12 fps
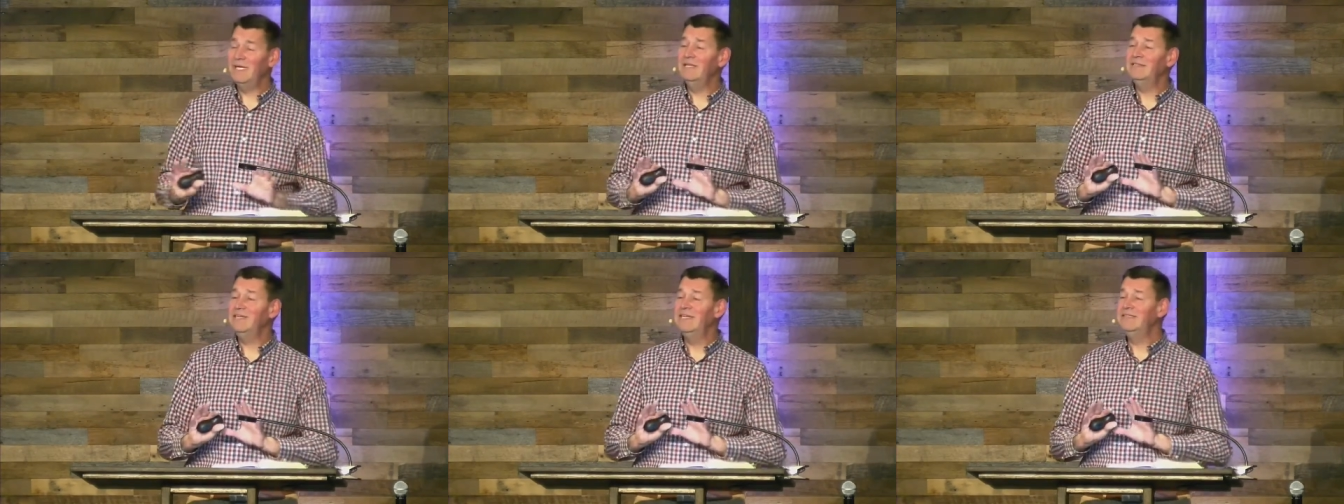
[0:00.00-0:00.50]

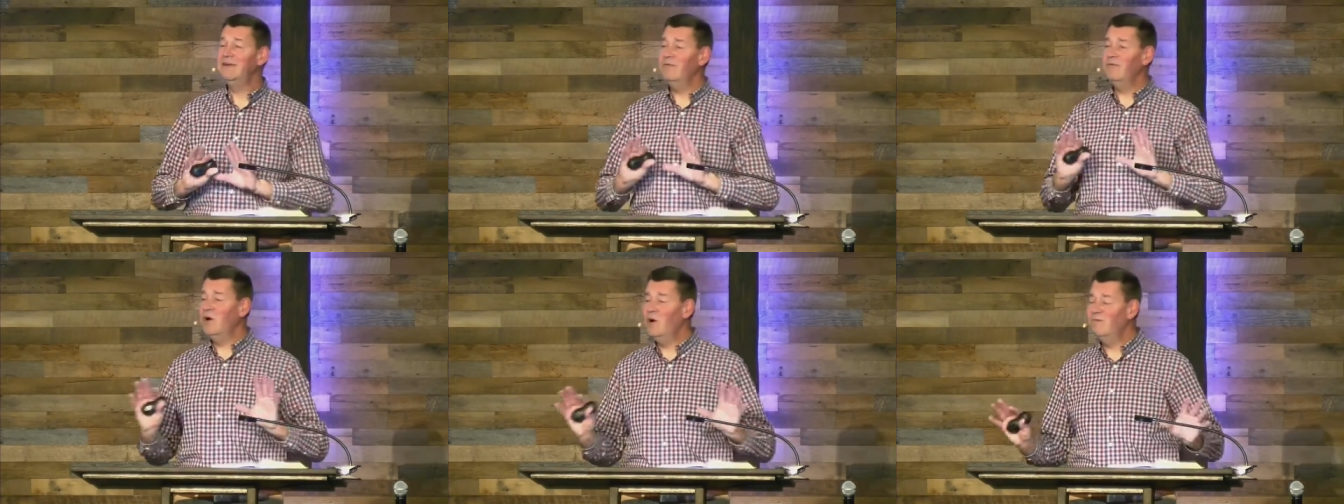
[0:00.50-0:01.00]
It's, it's not
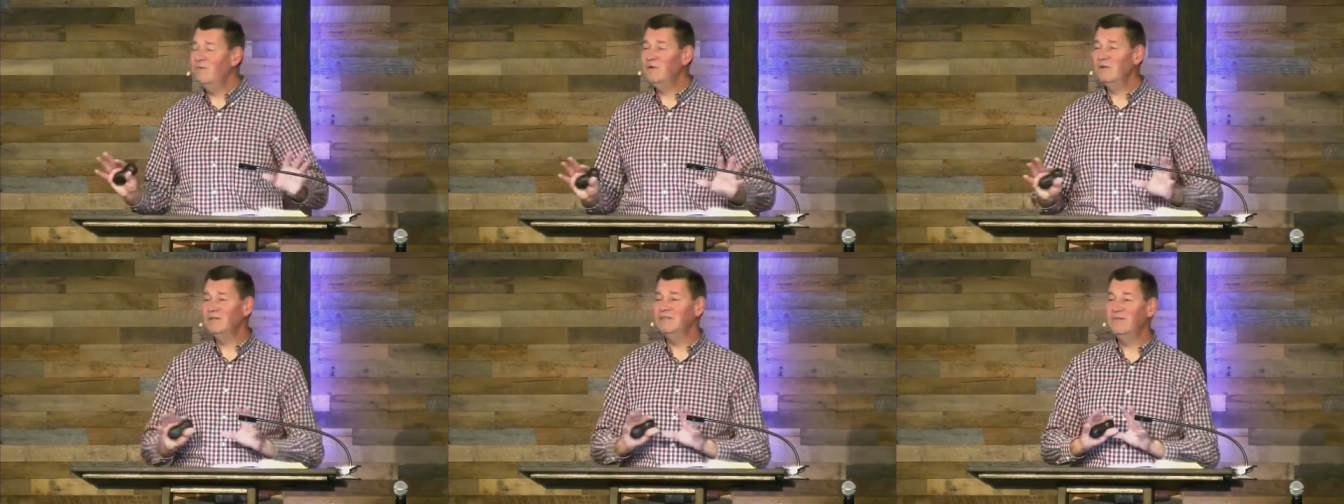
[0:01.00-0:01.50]
what we hope
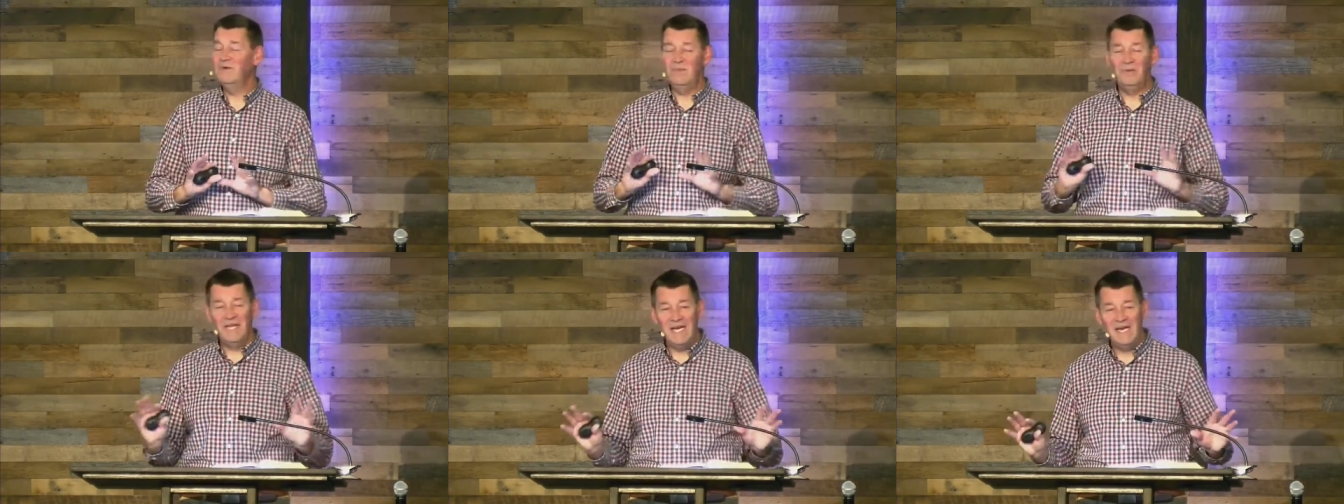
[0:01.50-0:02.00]
for, it's not what we
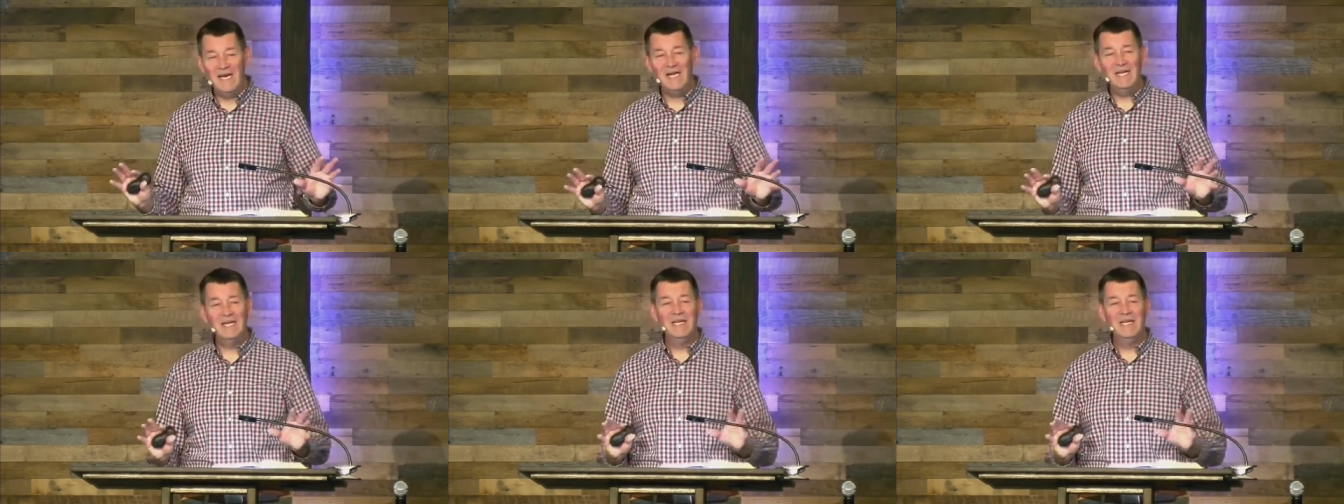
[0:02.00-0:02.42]
plan on.